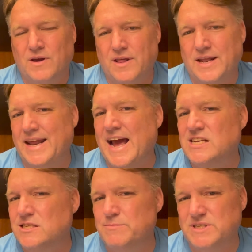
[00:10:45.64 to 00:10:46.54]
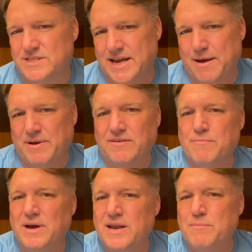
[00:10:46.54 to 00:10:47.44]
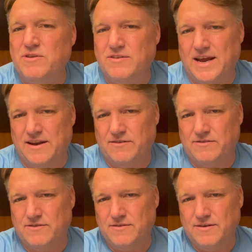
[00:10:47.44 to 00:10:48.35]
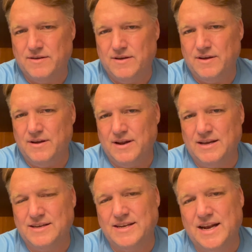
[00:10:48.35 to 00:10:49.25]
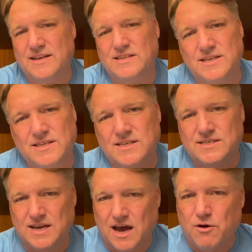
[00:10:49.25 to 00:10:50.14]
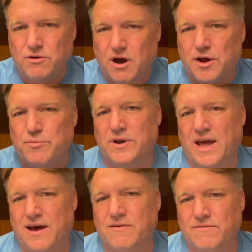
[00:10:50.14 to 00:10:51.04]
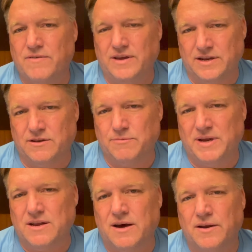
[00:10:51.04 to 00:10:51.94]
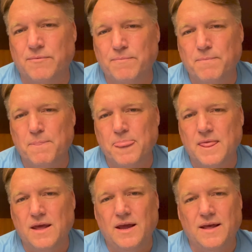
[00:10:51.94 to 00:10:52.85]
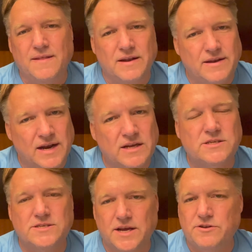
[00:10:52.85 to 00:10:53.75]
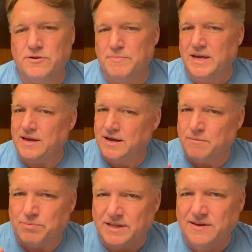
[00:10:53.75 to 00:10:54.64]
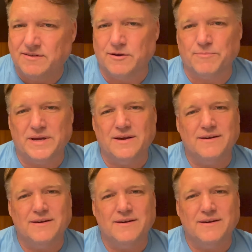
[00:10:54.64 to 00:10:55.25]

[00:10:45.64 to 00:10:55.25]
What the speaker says: And then I asked him his name, and he said, my name is Dennis. I said, Dennis, this is how God would have it to be done. And then Dennis said to me, and please hear me,